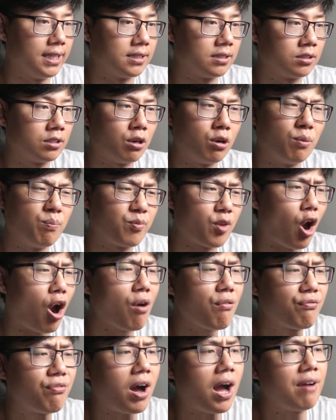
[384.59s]
So
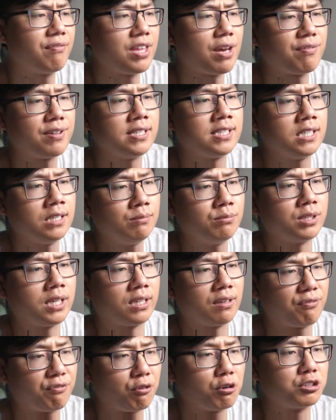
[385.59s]
R5 definitely seems like the
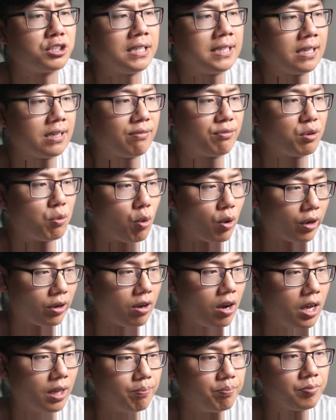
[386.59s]
first thing that you have to work
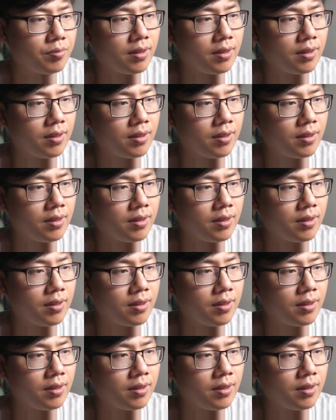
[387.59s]
on.